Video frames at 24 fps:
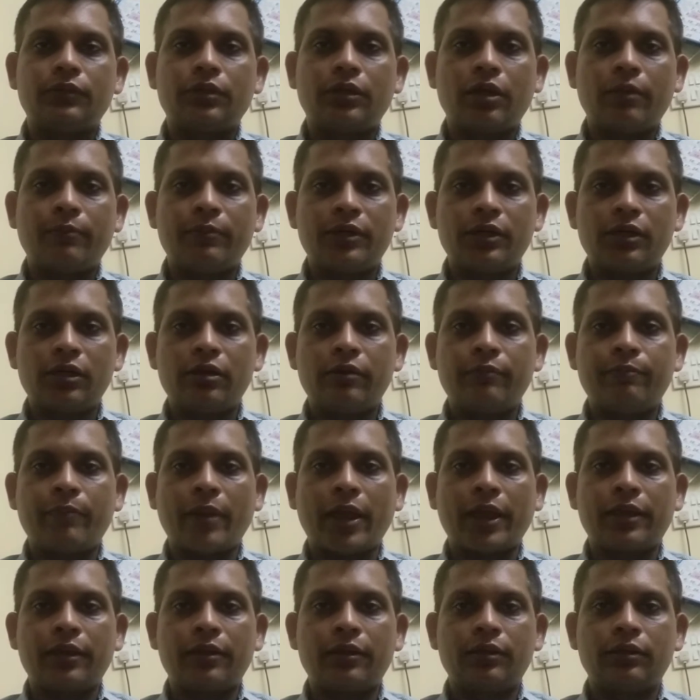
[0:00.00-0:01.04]
raw material
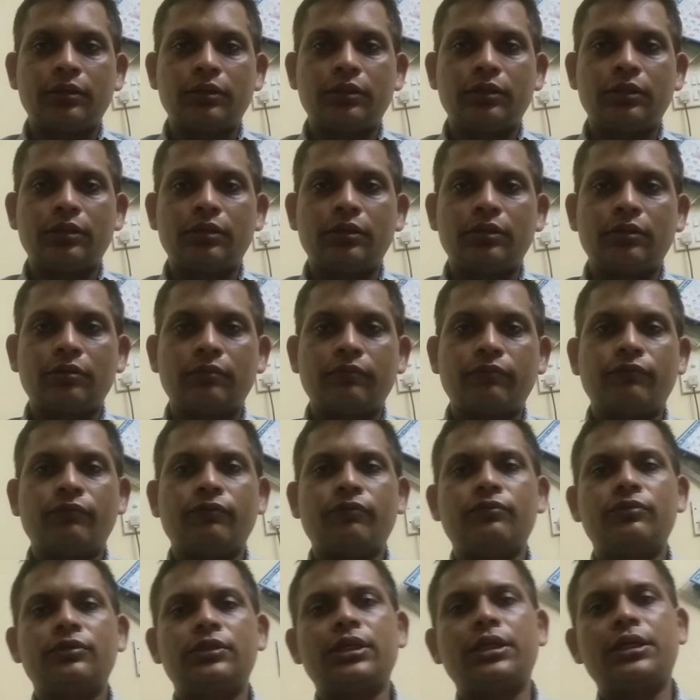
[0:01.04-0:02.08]
and
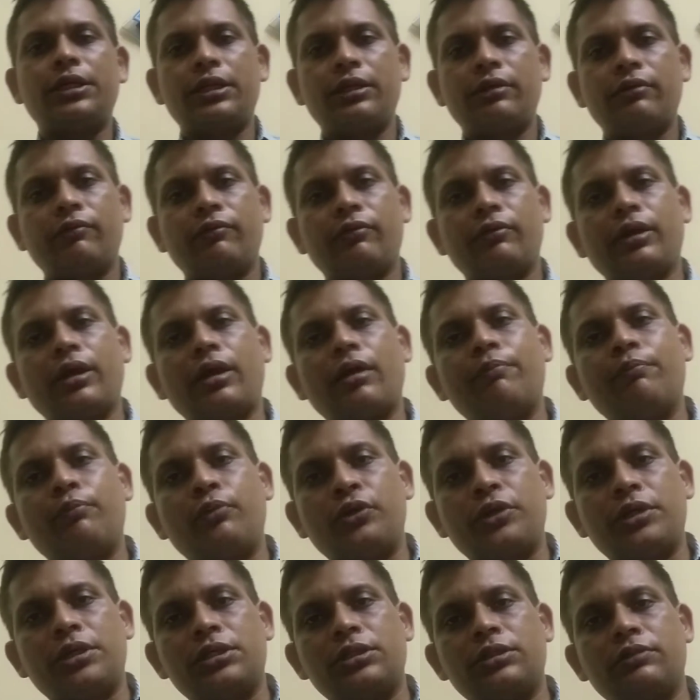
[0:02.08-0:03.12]
certain
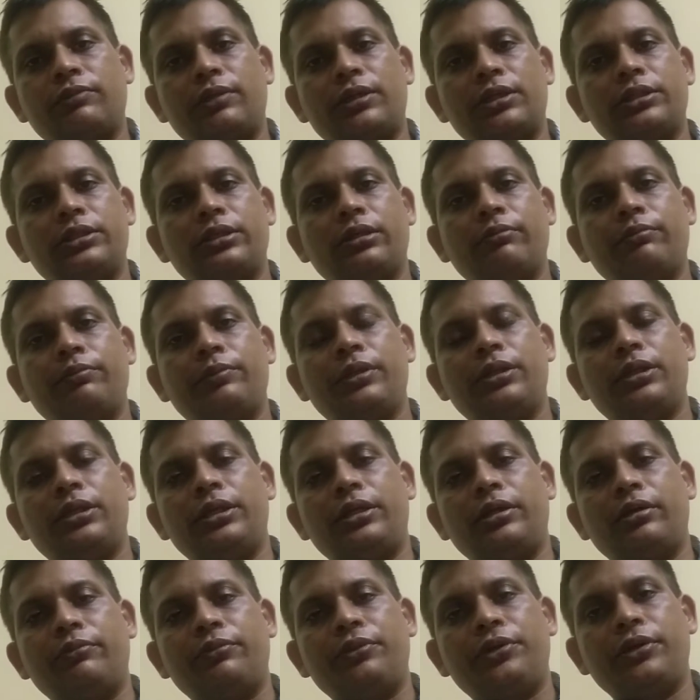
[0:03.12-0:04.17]
components. For example, the
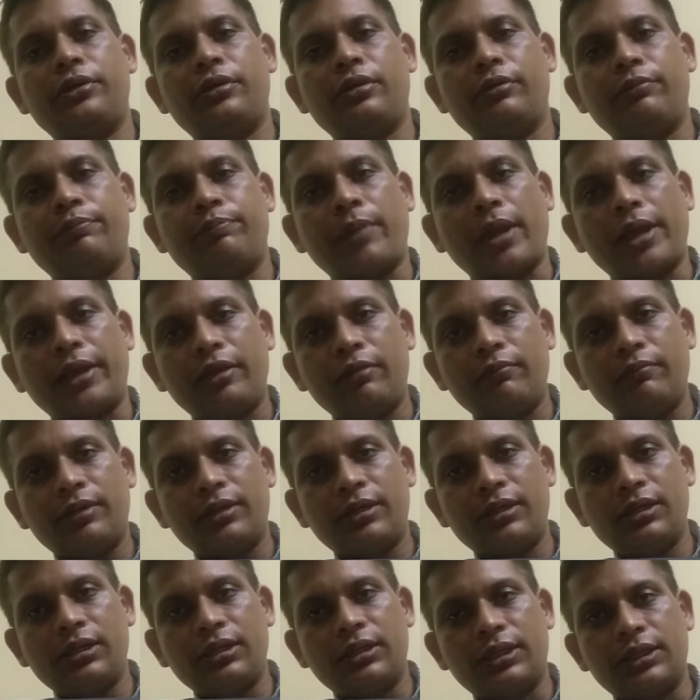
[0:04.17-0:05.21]
raw material and packing
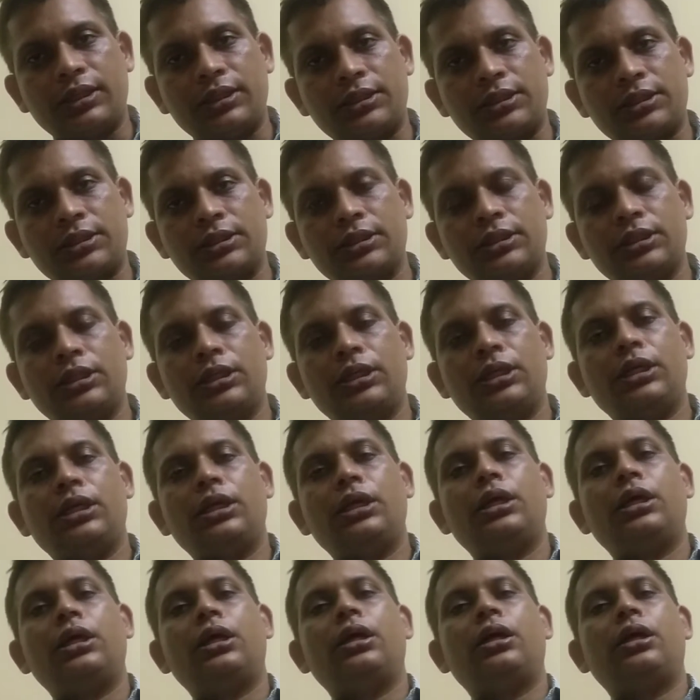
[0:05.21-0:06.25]
material cost,
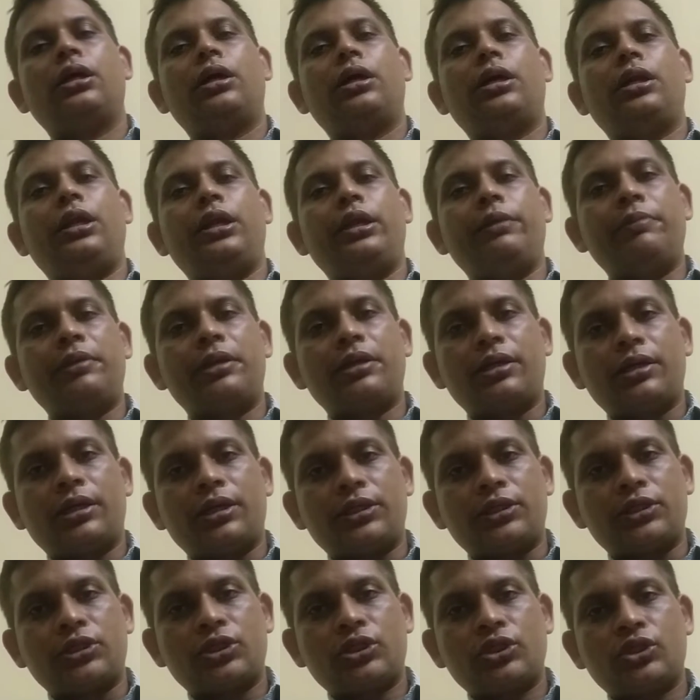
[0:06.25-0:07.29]
labor
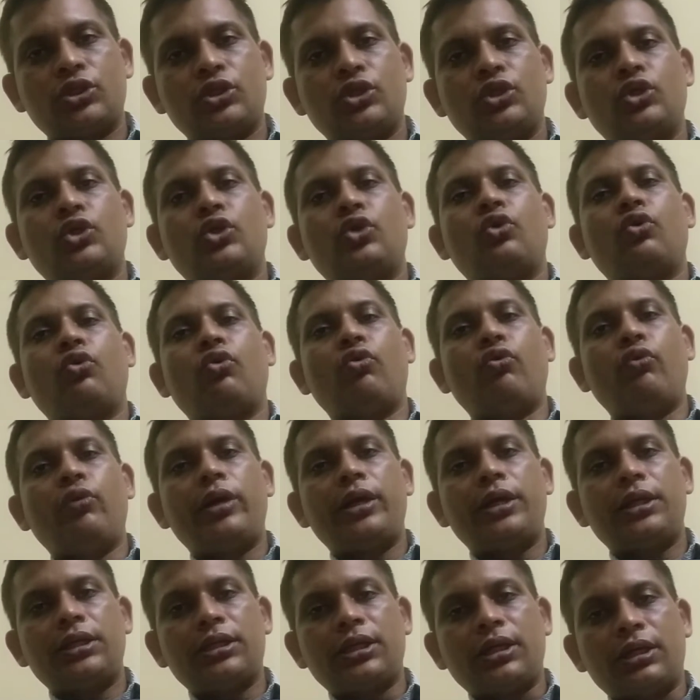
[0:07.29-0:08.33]
cost,
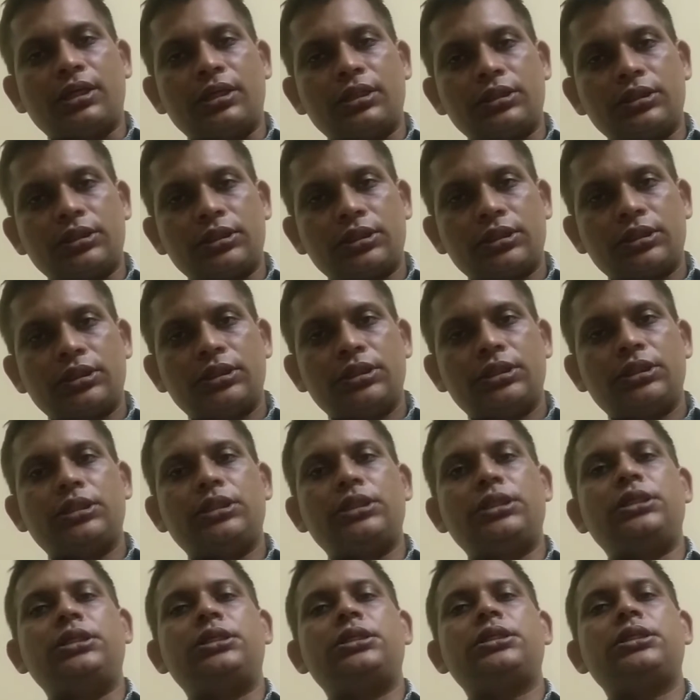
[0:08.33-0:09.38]
overhead cost,
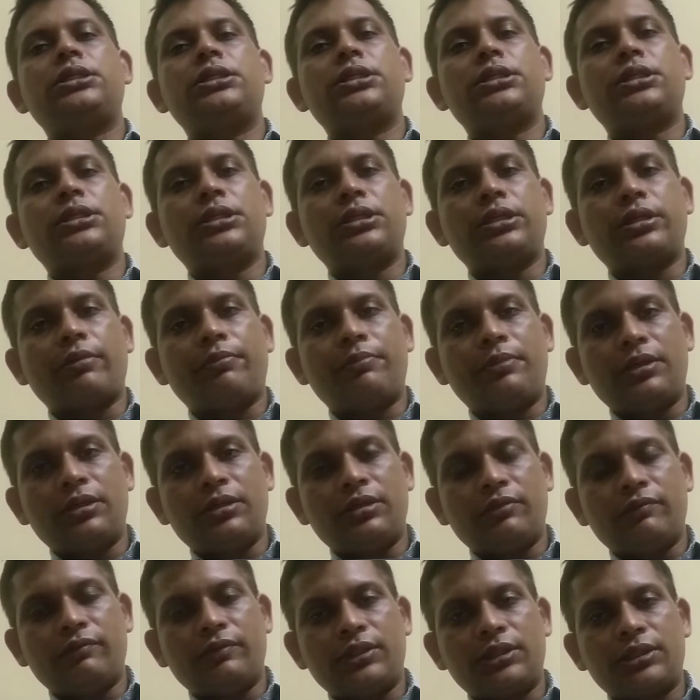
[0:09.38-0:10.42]
interest on capital
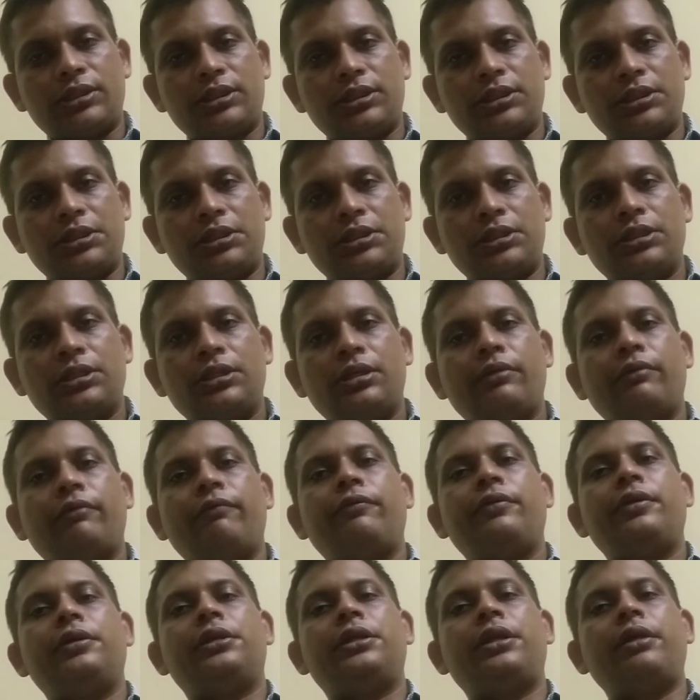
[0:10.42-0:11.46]
invested,
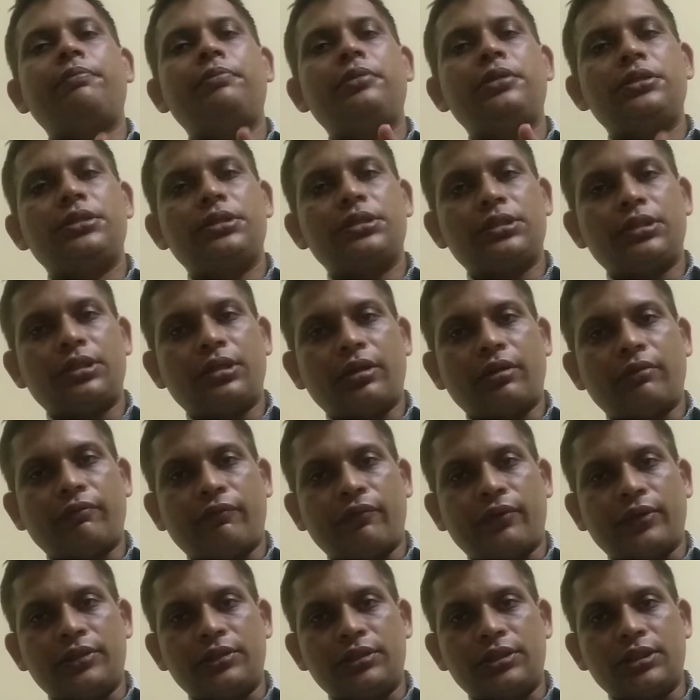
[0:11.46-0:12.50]
depreciation on
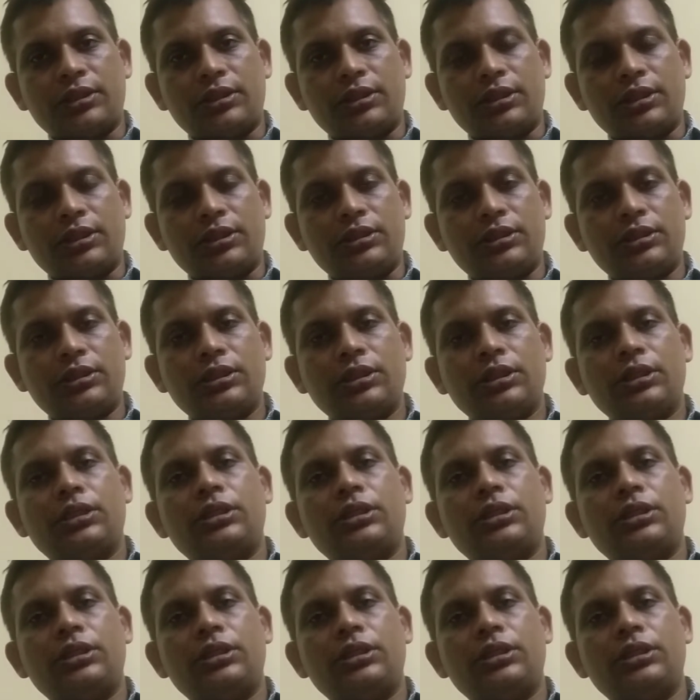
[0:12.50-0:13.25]
fixed assets,